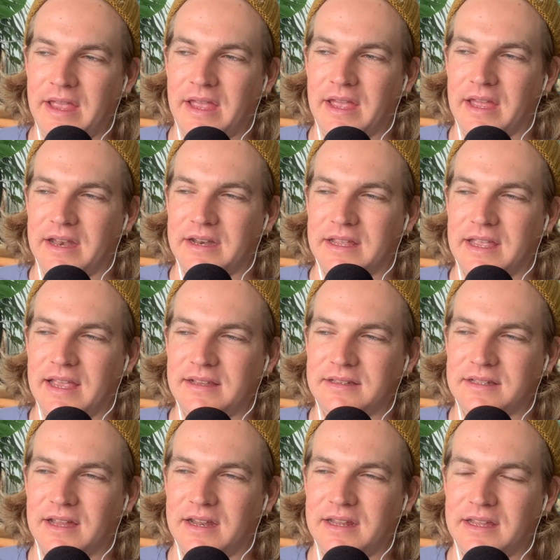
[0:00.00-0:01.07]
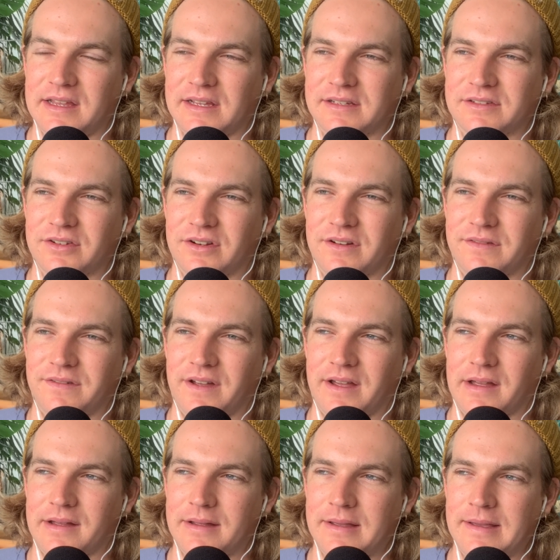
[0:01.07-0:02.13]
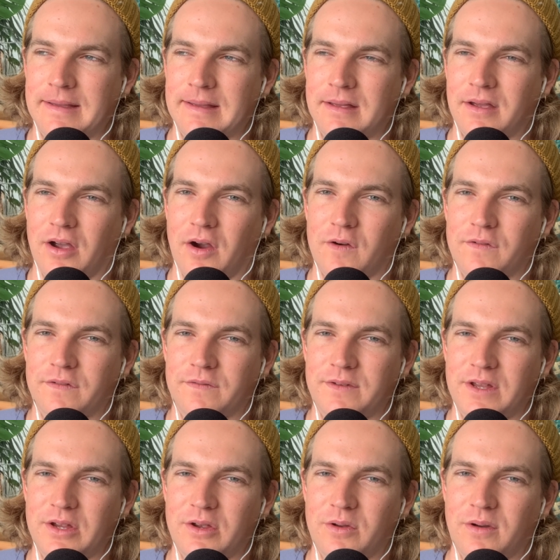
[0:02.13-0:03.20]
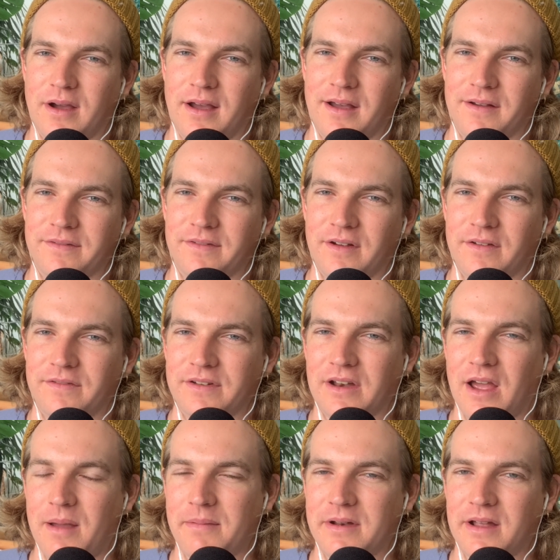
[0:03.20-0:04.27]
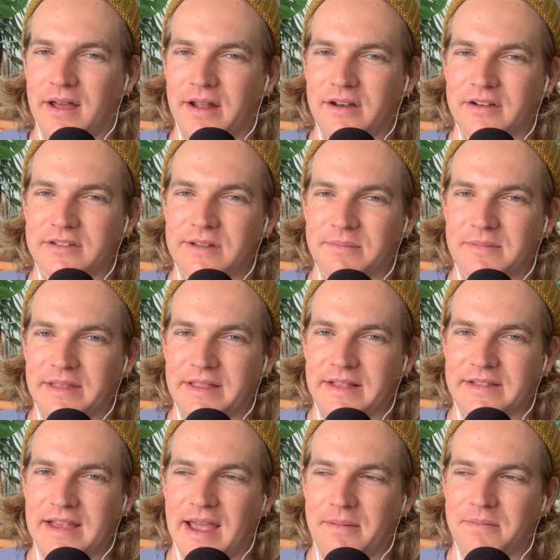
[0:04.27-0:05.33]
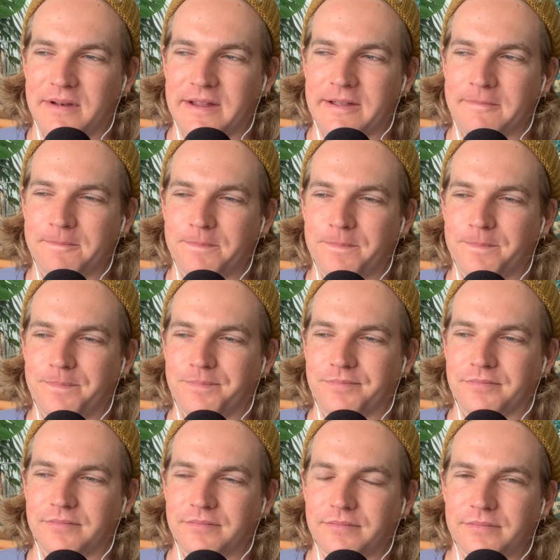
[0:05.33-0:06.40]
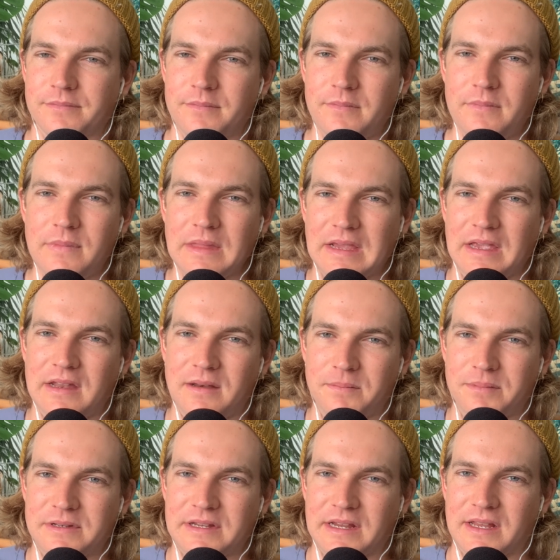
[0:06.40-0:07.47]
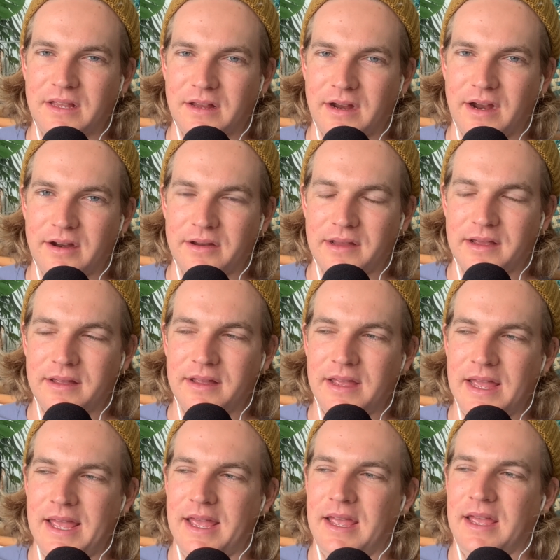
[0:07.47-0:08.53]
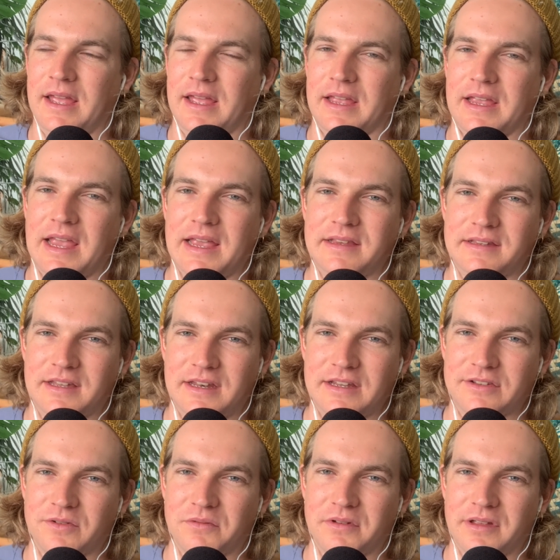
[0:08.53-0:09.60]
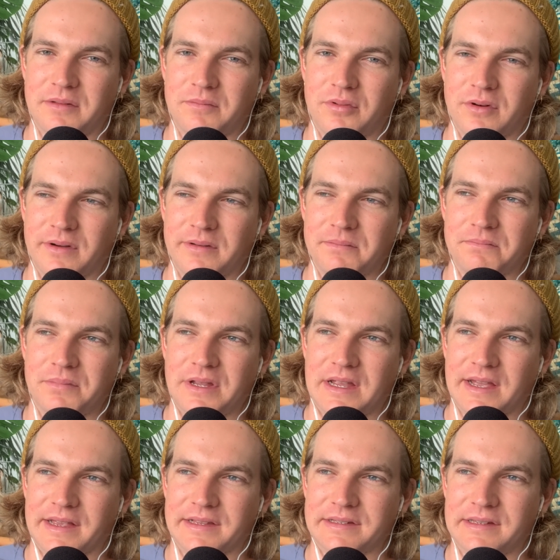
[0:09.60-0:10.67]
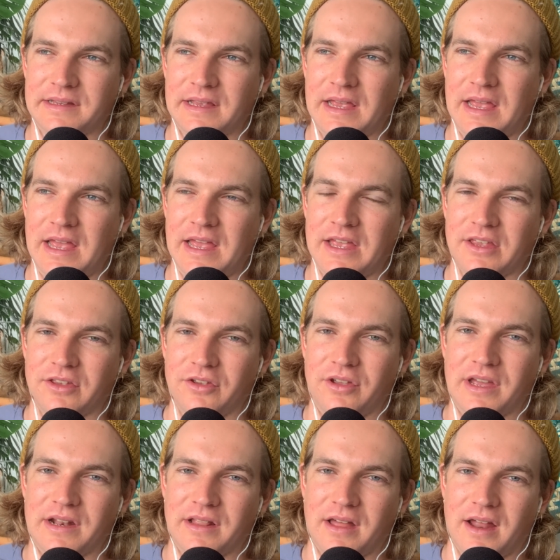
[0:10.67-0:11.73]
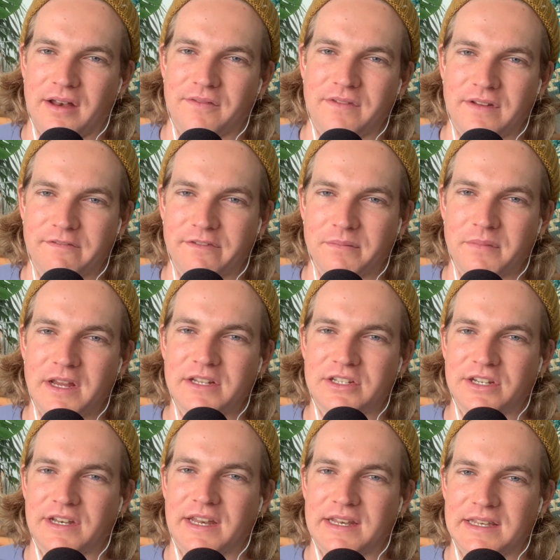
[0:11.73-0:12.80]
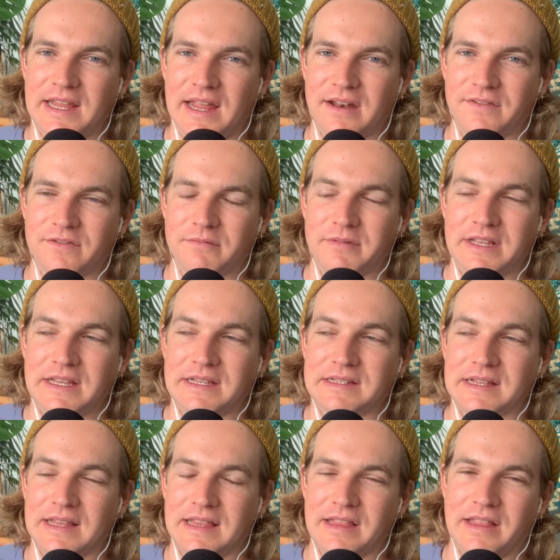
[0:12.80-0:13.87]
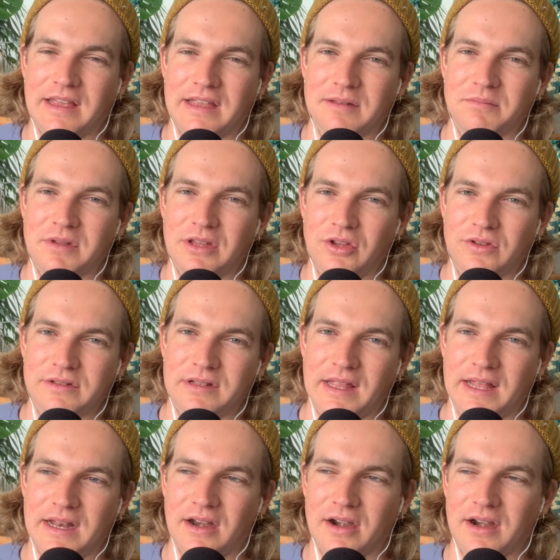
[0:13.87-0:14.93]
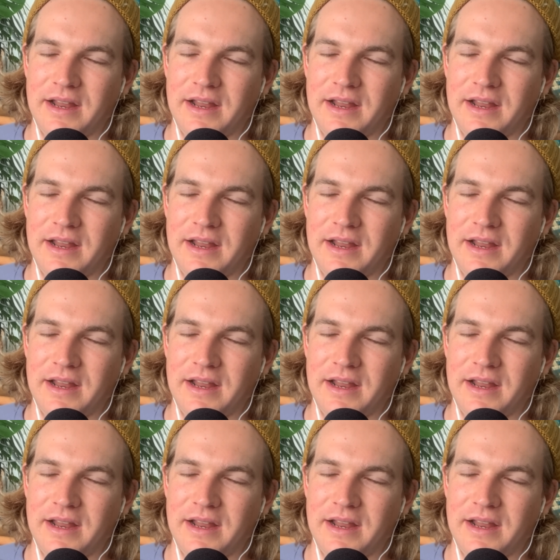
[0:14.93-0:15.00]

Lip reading: And a case study is sort of a overview of a phenomenon or something that's happening in a particular area. And case studies are really important because you get a lot of information and data from these, and then they can be used later